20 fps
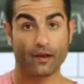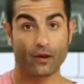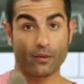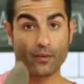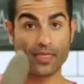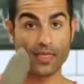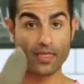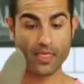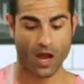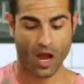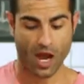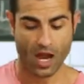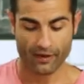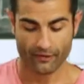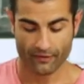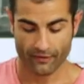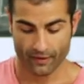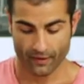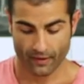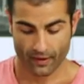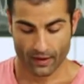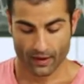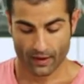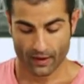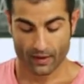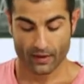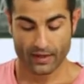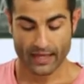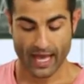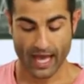with a knife.
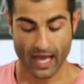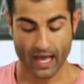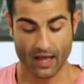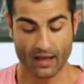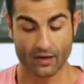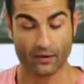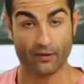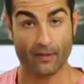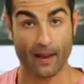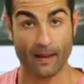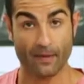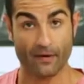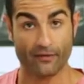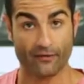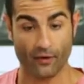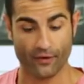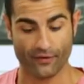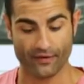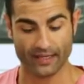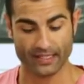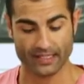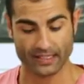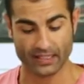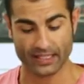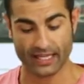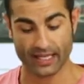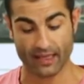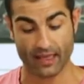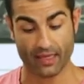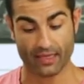Yeah, remember, 4 fingers
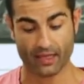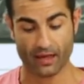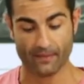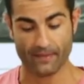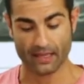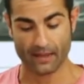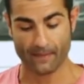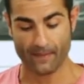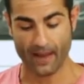together, thumb at the